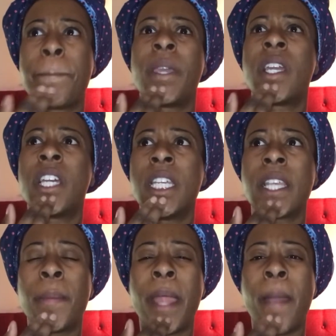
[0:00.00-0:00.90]
Because
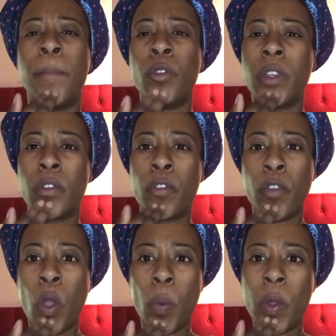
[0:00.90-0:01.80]
I'm not moving
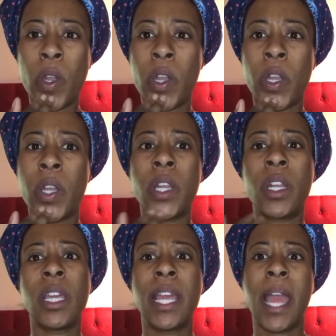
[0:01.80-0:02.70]

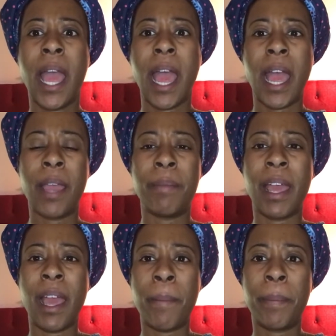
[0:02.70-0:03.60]
forward. I'm
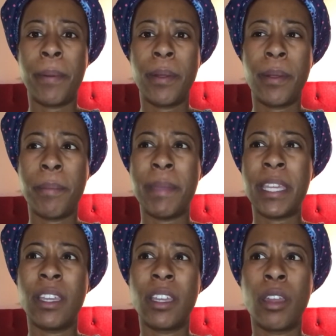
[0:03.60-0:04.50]
not
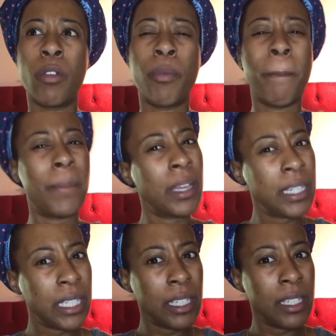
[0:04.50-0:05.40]
making enough
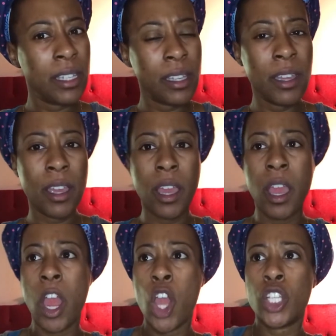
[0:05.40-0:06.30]
money
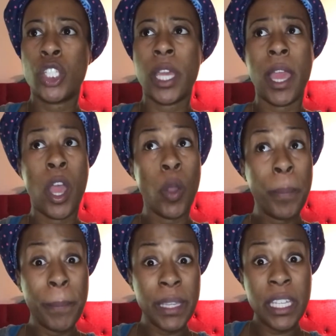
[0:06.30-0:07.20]
to
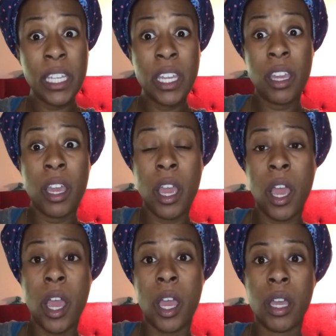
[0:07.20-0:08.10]
help me
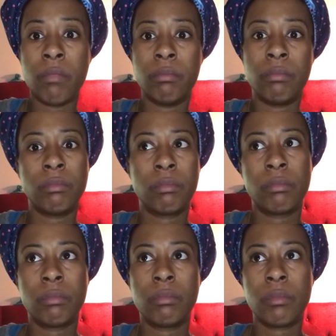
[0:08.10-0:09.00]

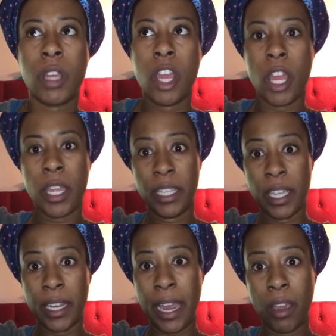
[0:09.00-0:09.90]

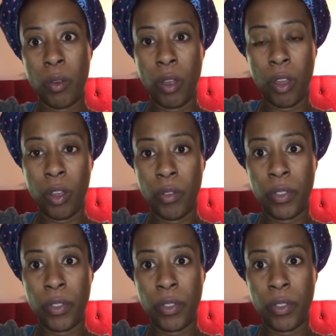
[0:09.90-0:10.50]
get out of